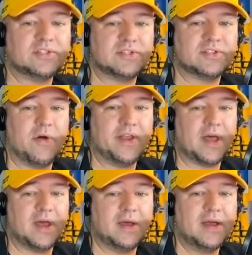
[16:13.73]
So it's going
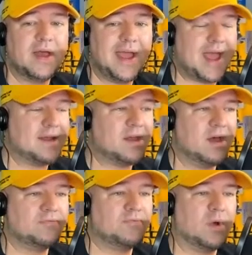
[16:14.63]
to
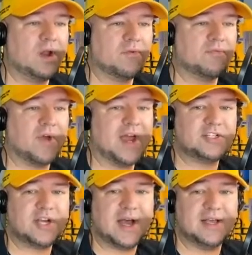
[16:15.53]
handcuff whatever
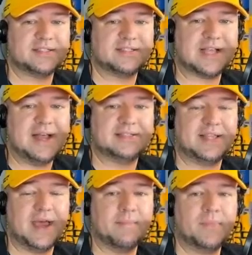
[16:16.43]
franchise signs
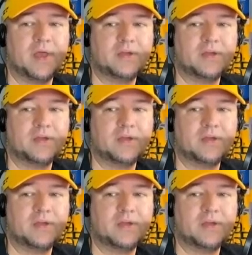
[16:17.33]
them